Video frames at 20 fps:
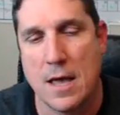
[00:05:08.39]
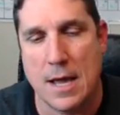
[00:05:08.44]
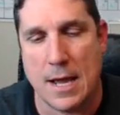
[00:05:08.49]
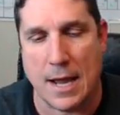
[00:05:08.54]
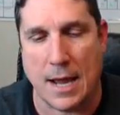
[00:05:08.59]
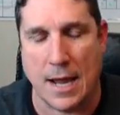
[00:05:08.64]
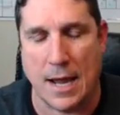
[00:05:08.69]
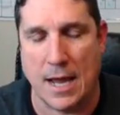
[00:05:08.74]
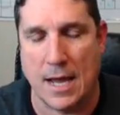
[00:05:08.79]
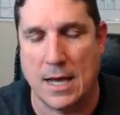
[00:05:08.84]

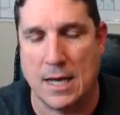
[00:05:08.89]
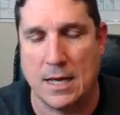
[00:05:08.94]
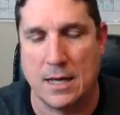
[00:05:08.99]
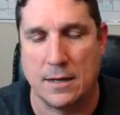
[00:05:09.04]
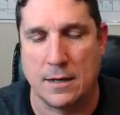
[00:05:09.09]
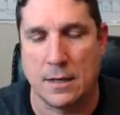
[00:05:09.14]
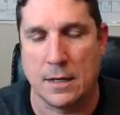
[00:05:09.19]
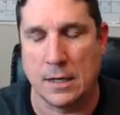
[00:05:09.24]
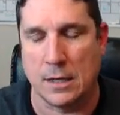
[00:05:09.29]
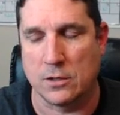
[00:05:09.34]

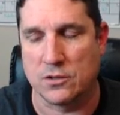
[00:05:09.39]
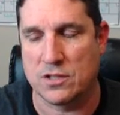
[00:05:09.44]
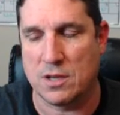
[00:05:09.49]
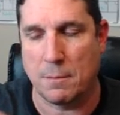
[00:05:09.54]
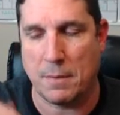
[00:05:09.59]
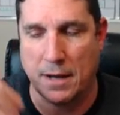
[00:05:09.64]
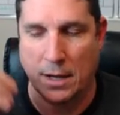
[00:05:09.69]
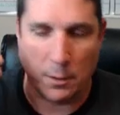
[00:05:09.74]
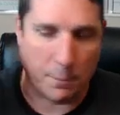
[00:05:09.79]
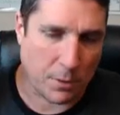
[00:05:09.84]
and, you know,
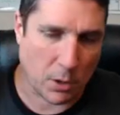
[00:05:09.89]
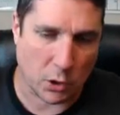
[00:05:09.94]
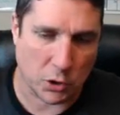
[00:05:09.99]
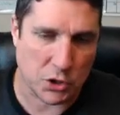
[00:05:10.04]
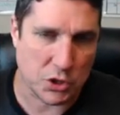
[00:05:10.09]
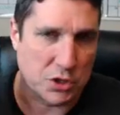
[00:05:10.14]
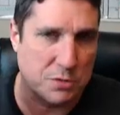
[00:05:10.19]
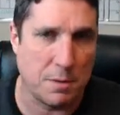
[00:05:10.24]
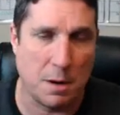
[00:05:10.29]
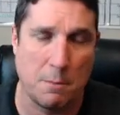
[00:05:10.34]
somebody who
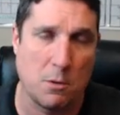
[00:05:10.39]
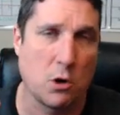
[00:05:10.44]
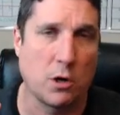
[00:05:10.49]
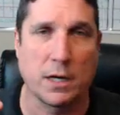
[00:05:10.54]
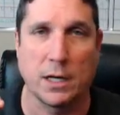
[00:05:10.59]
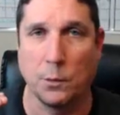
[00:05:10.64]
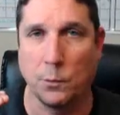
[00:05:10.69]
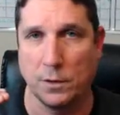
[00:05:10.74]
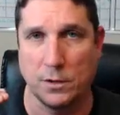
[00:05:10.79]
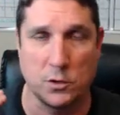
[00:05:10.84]
purchased my
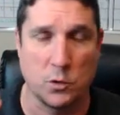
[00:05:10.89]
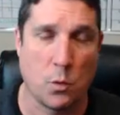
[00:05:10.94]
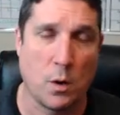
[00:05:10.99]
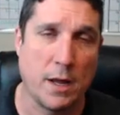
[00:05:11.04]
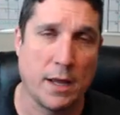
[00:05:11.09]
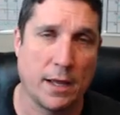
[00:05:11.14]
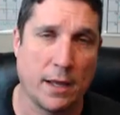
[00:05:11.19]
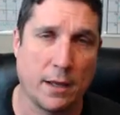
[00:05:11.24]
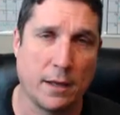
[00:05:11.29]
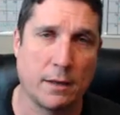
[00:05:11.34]
Marketing with a
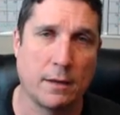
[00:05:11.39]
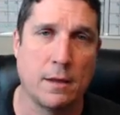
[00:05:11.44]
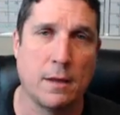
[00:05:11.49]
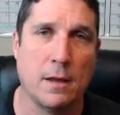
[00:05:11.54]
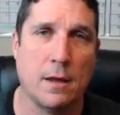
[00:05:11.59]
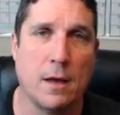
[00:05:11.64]
Twang